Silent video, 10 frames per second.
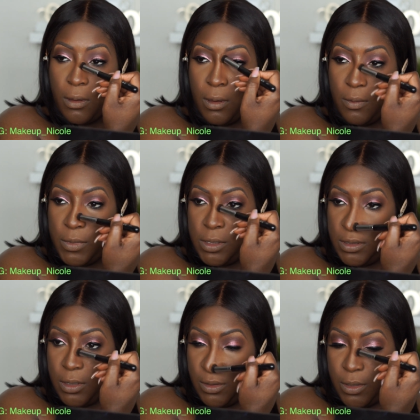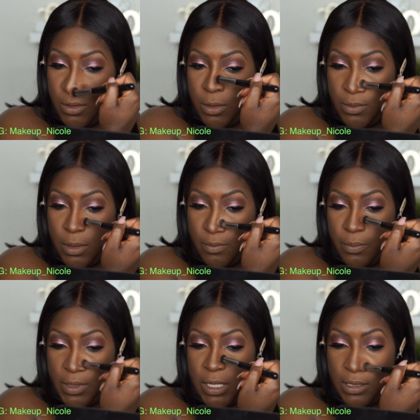I'm just gonna go
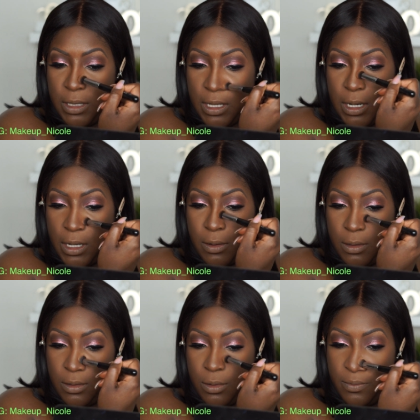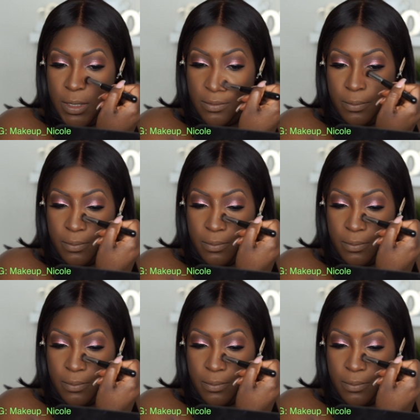and blend that out a little bit.